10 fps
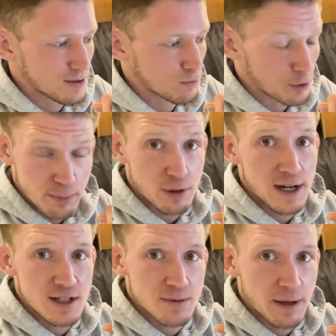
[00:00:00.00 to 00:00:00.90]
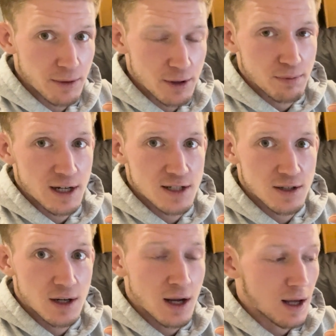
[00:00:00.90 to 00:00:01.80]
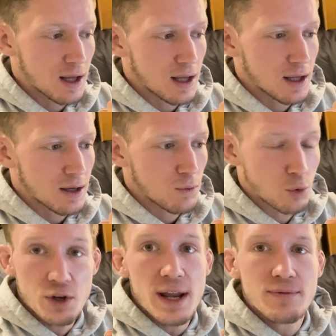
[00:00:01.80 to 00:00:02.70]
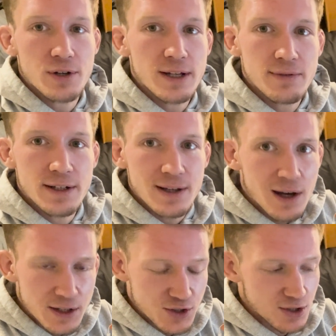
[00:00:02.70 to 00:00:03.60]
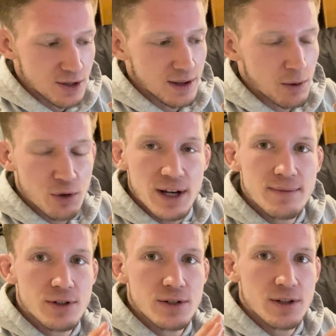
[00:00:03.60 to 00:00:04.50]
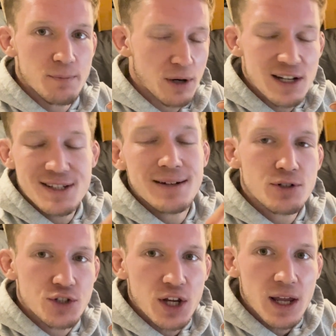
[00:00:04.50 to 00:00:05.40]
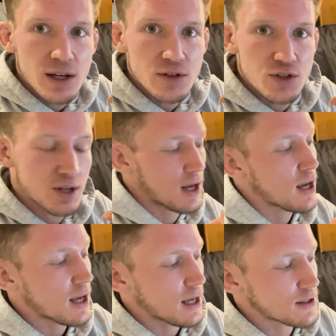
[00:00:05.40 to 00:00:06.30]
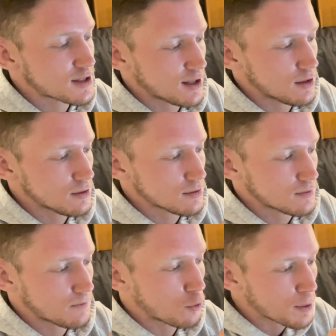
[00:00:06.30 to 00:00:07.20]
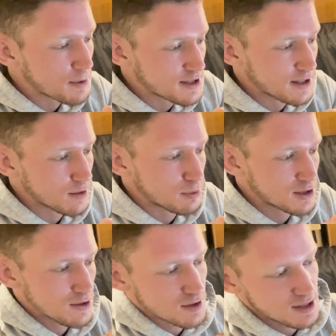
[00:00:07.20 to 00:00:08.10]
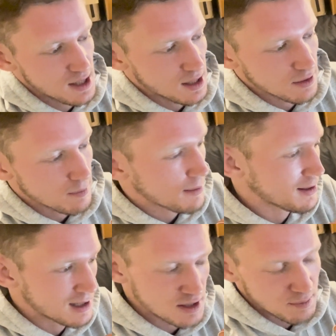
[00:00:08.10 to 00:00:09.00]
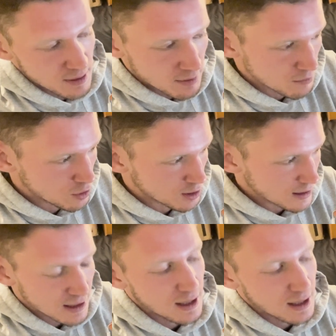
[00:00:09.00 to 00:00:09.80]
repriced by Repricer were never even touched. The price never changed. And so 40% of the books you send, maybe less, maybe more,